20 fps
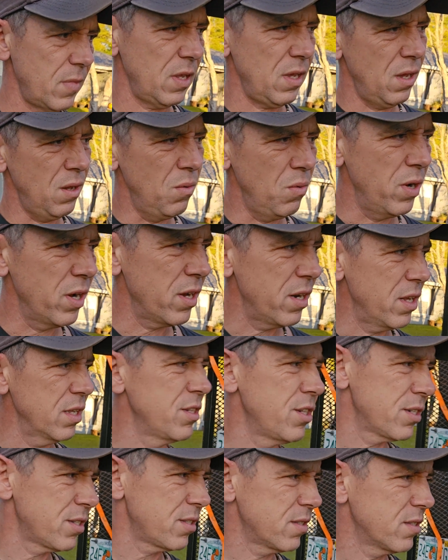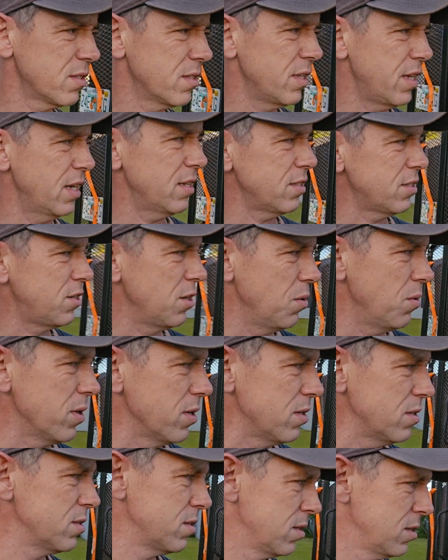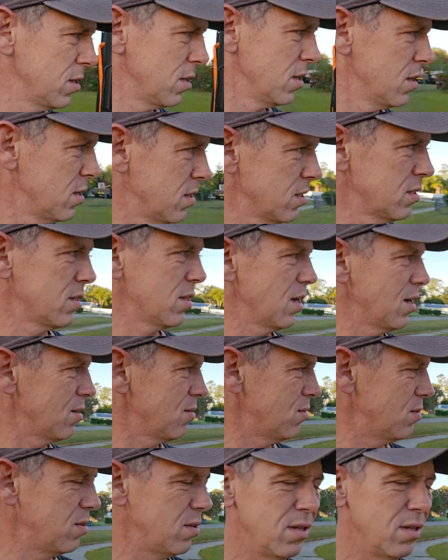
and we're gonna just get to it. So,